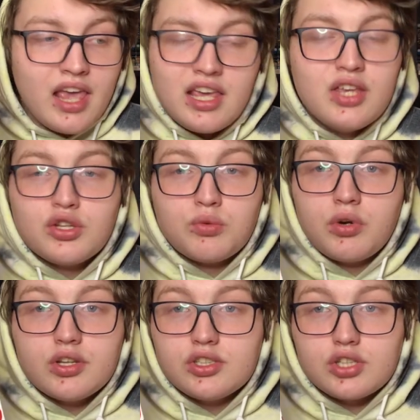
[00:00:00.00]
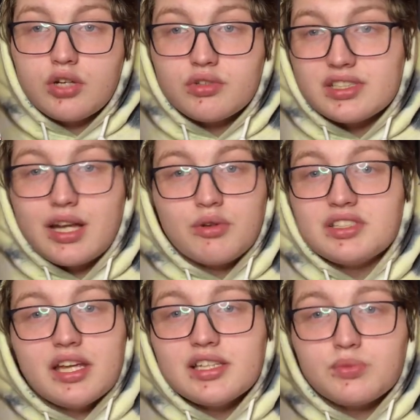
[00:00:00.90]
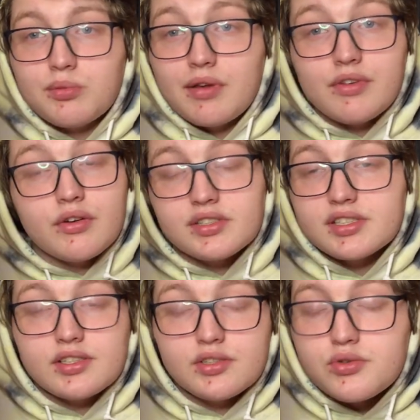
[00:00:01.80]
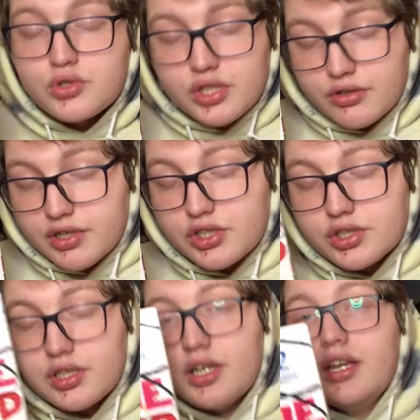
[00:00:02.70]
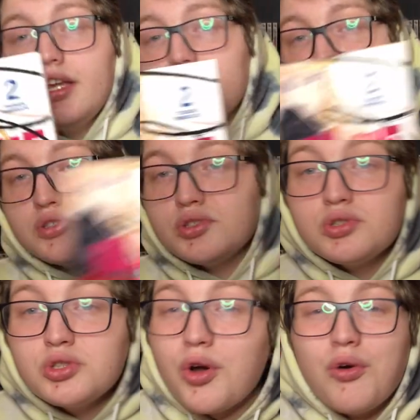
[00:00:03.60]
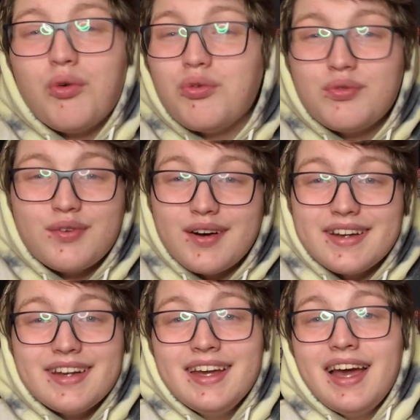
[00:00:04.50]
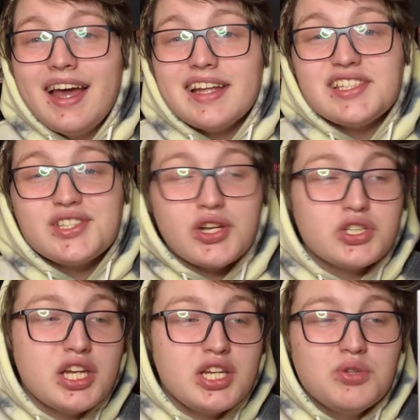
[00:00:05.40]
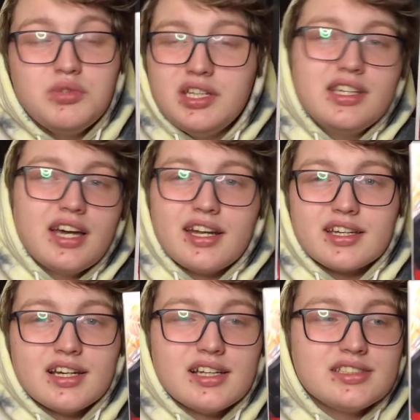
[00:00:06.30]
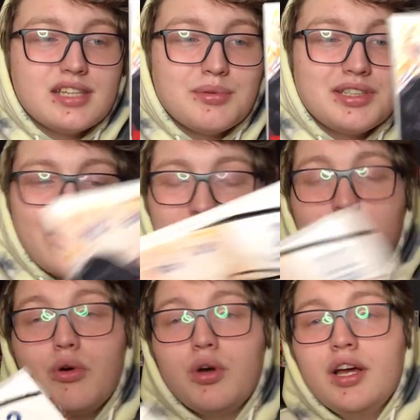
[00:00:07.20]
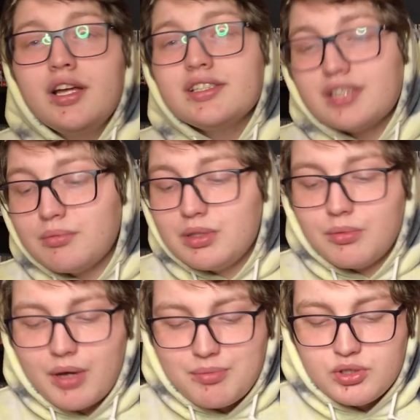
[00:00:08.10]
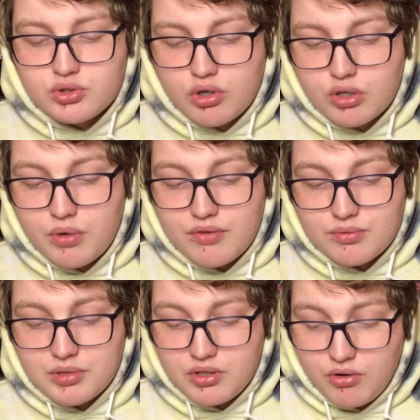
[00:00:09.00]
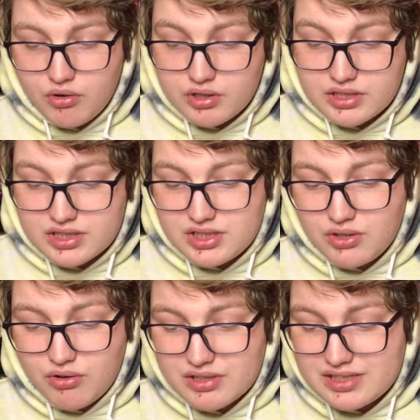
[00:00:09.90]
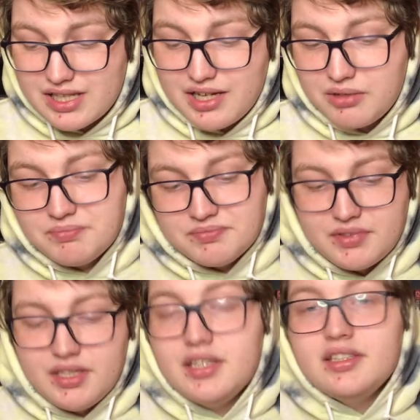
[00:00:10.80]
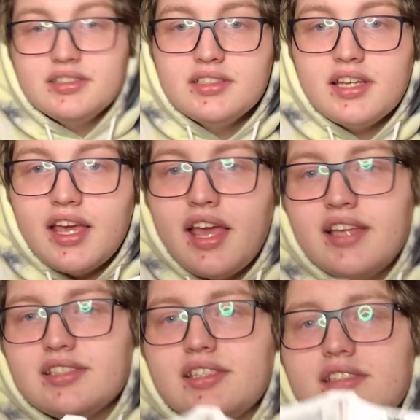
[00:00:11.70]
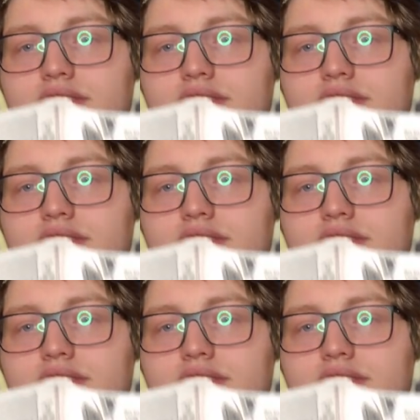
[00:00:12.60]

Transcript: either one of the genres, and I would say it's one of my favorites in the new generation. It is so fun. It's such a unique kind of concept. Now, I know some people might be drawn away from the art, because the art style isn't